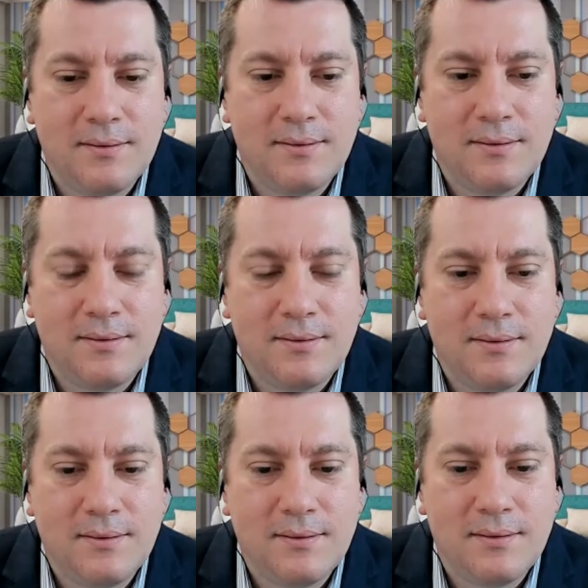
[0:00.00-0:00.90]

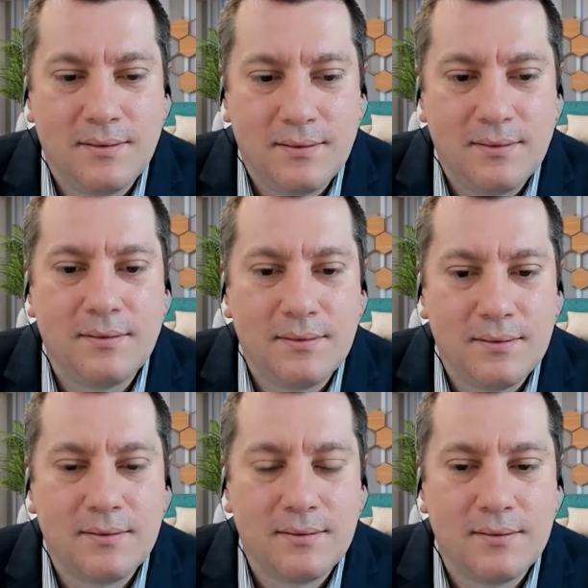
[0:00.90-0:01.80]

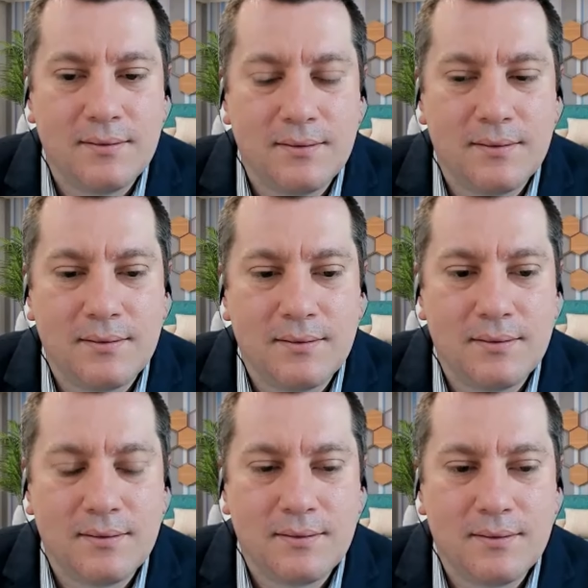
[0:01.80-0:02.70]

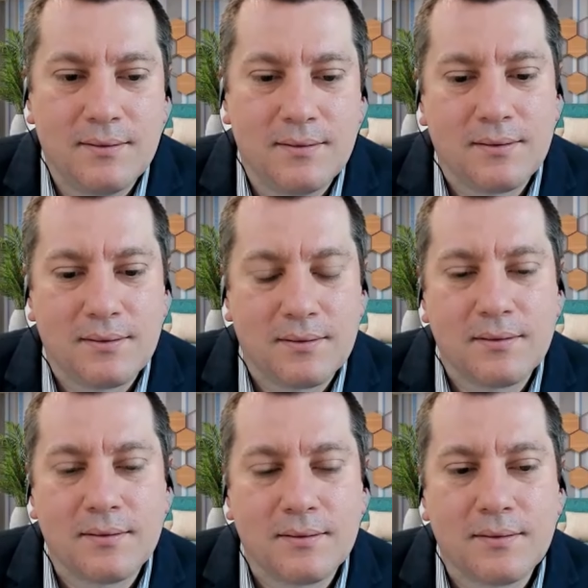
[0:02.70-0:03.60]

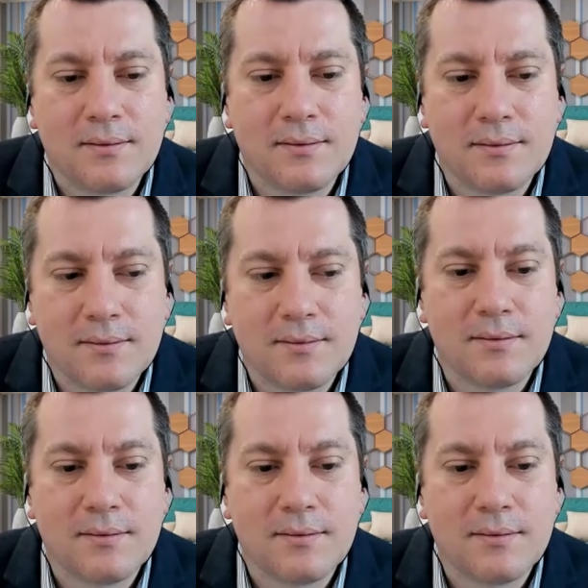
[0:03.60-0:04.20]
[no speech]